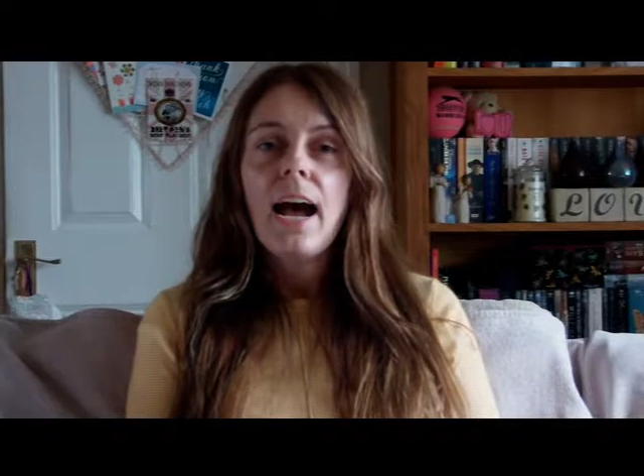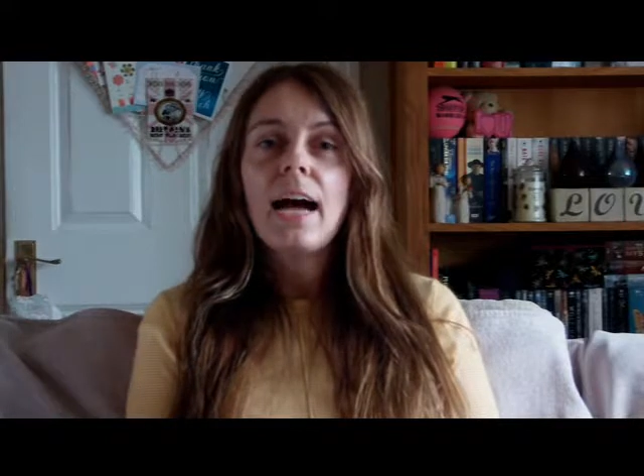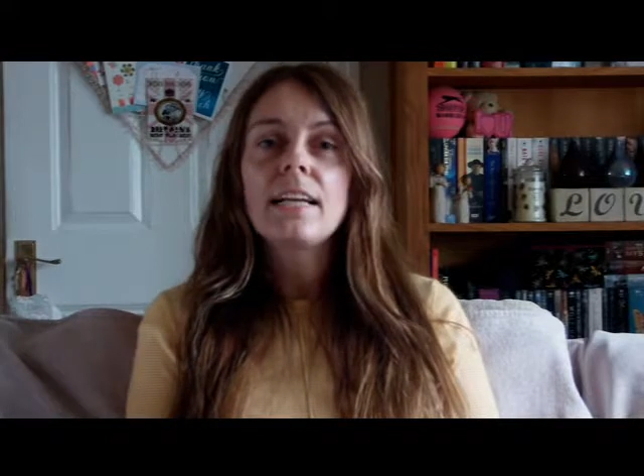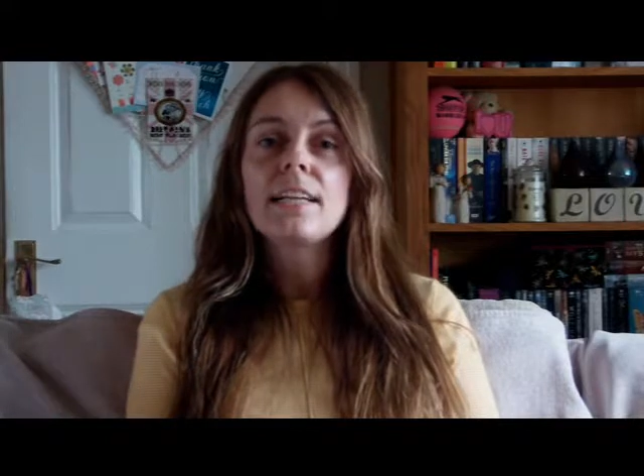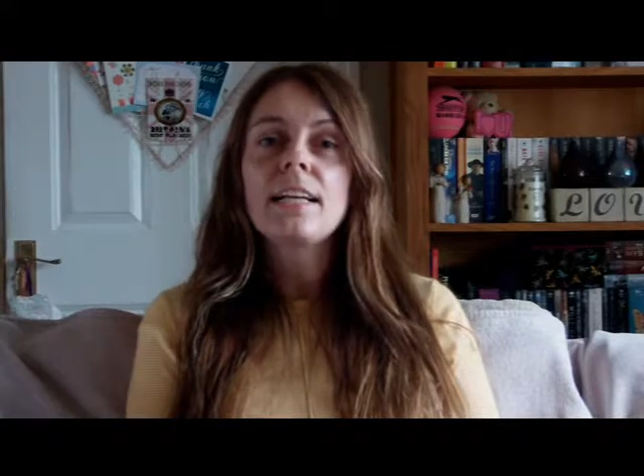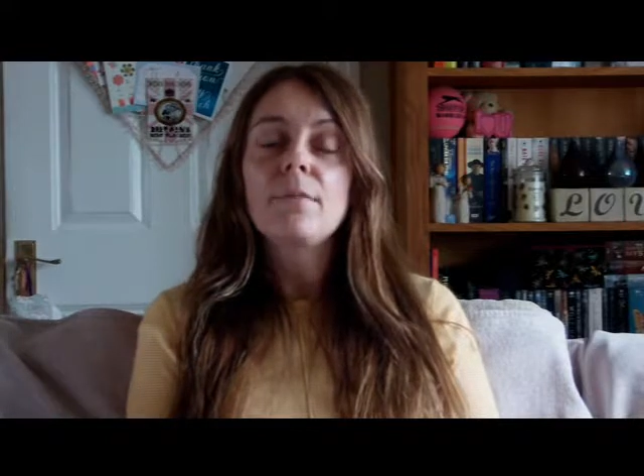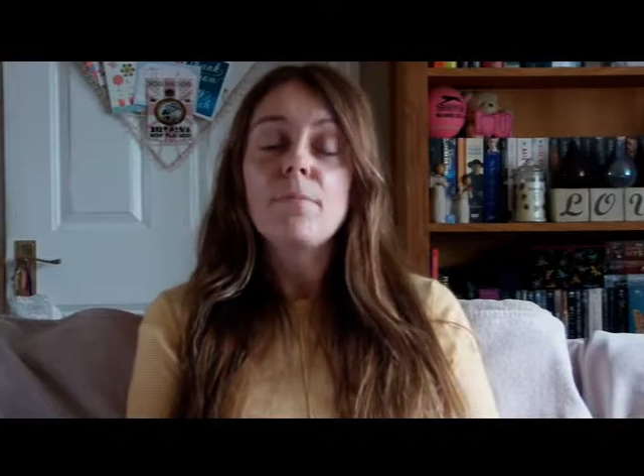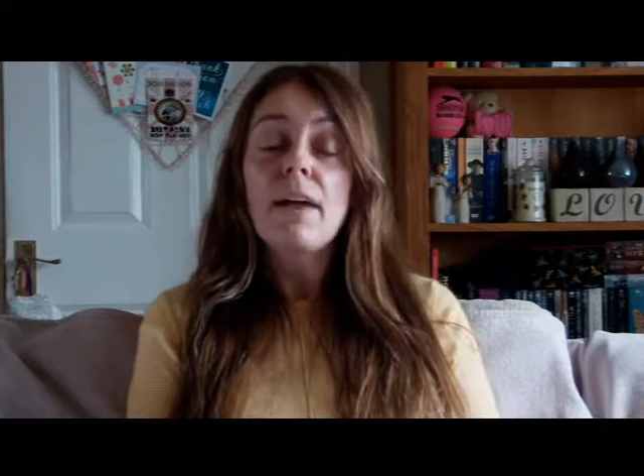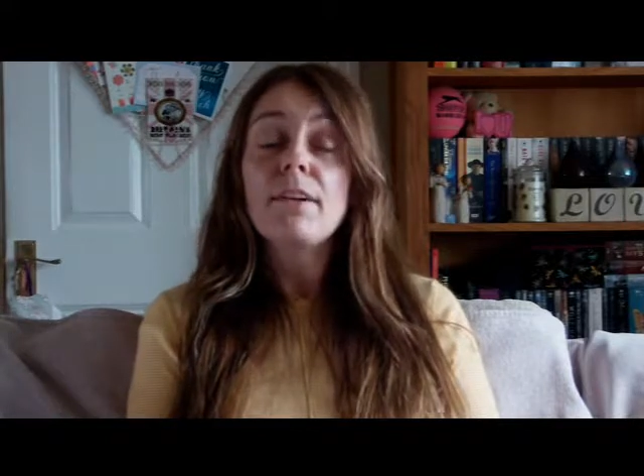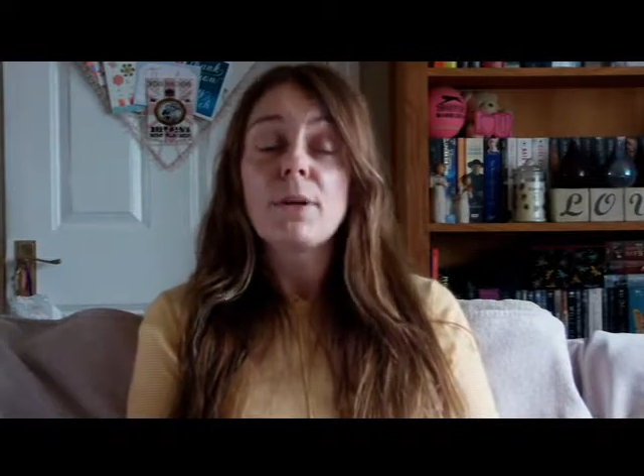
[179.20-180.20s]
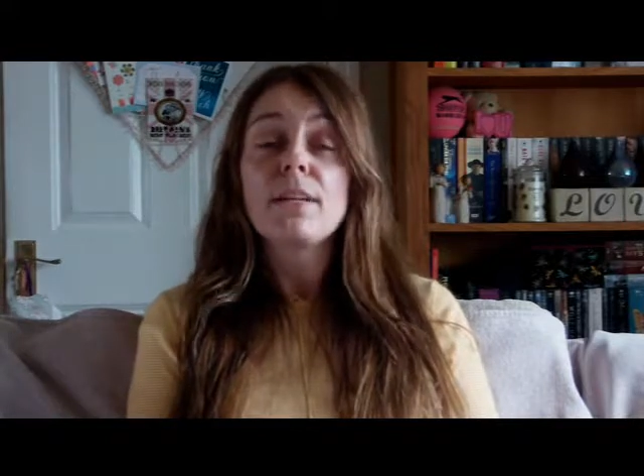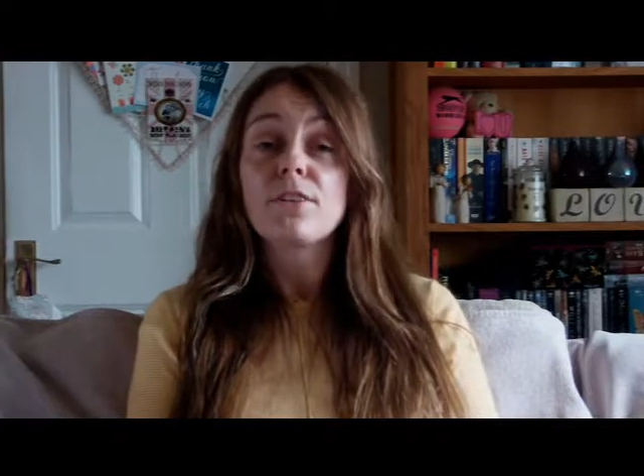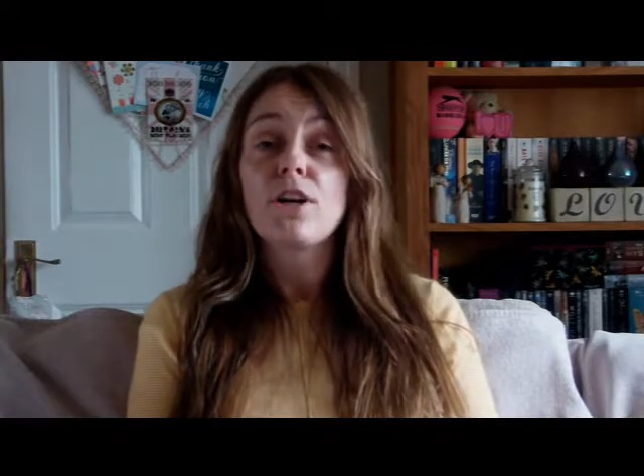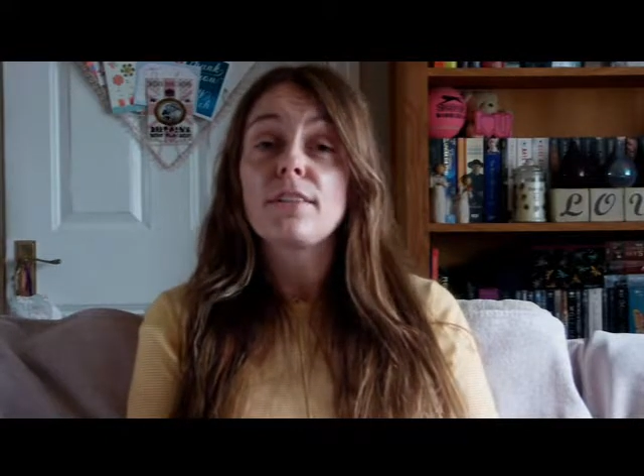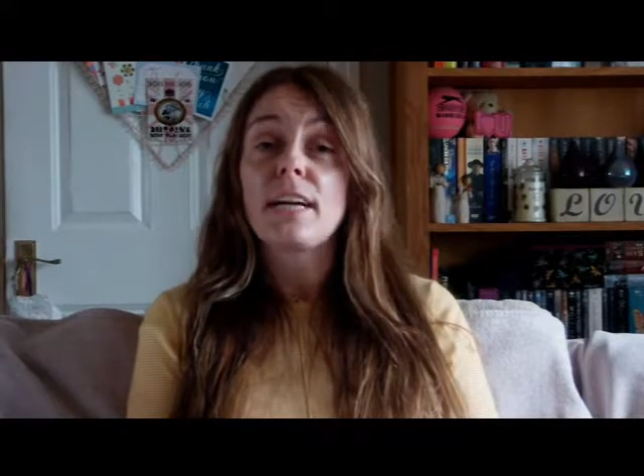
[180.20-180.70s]
And Mary Queen of
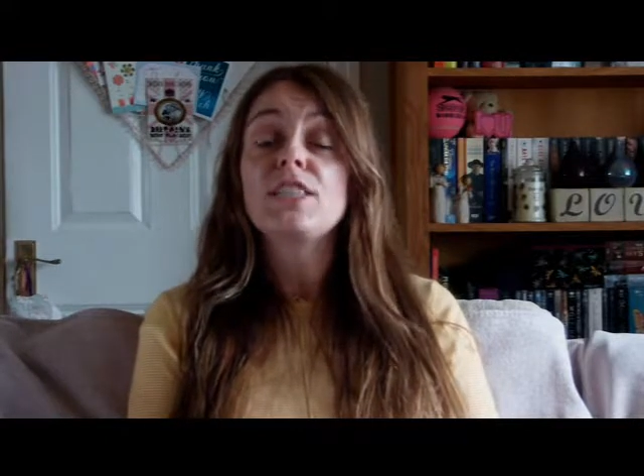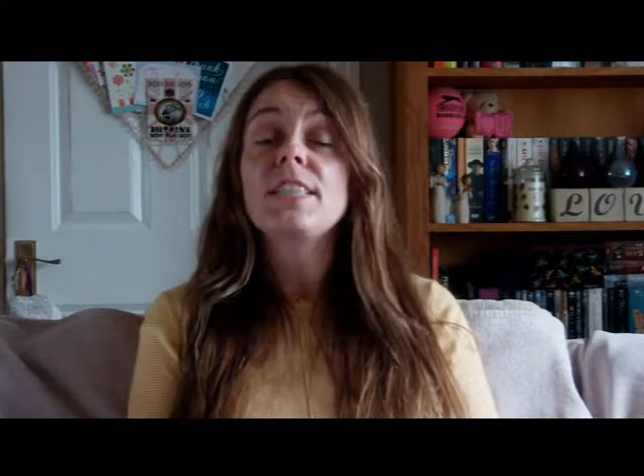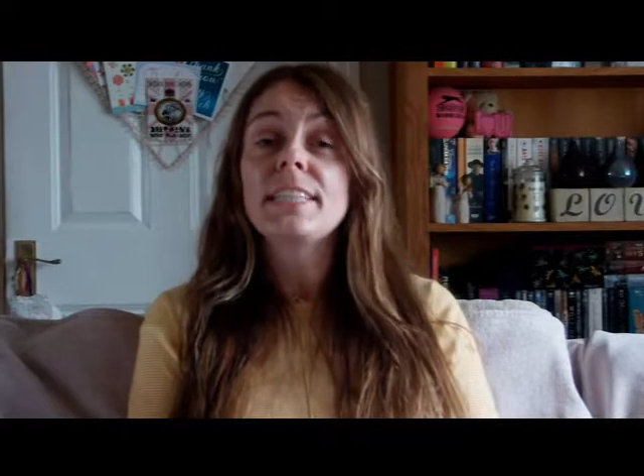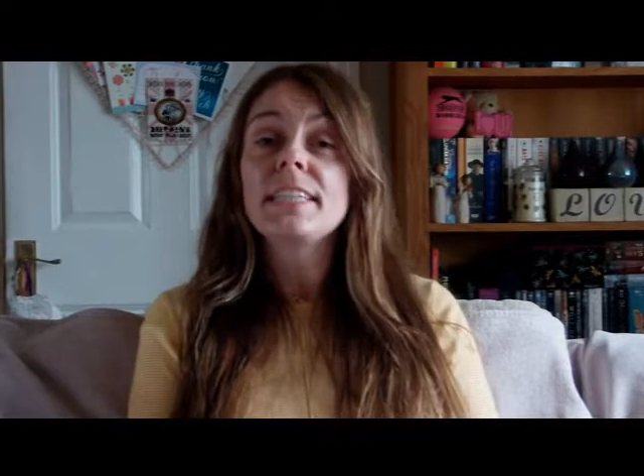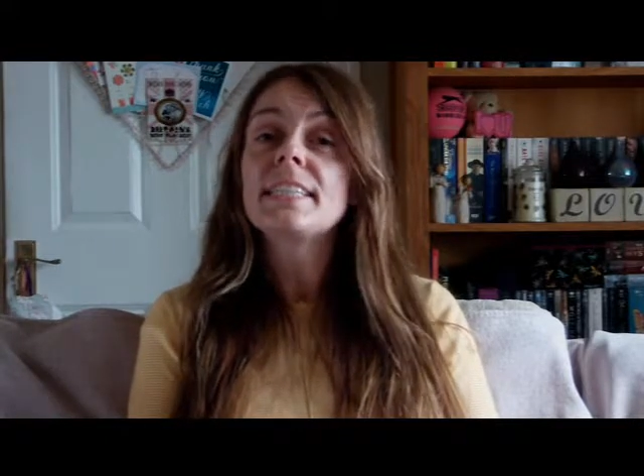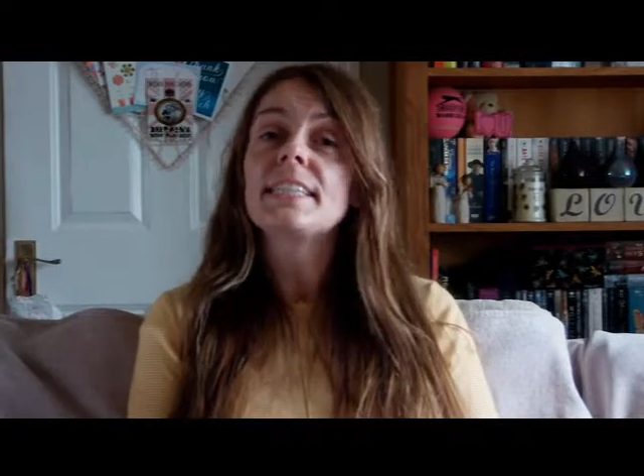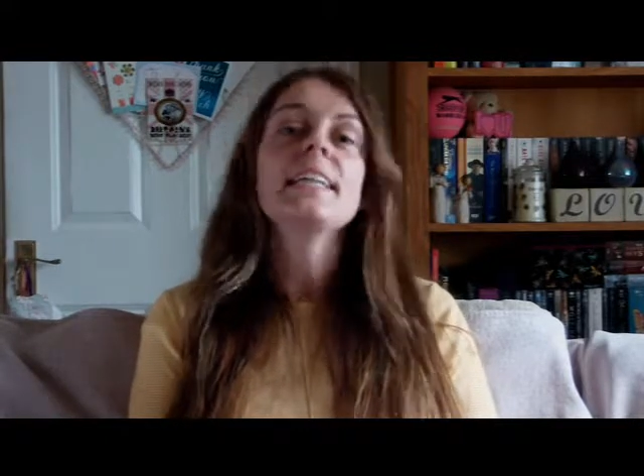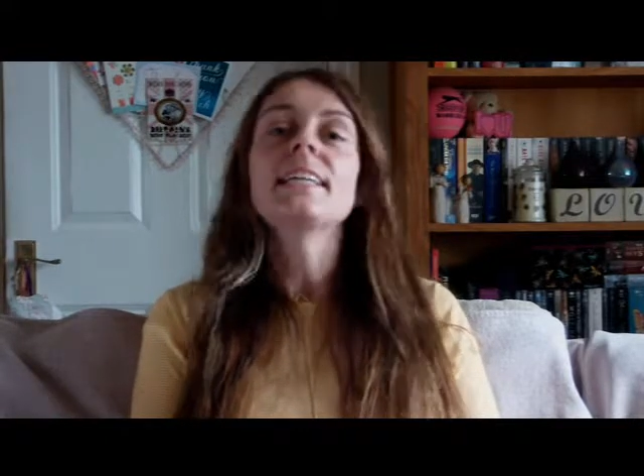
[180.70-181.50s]
Scots actually did see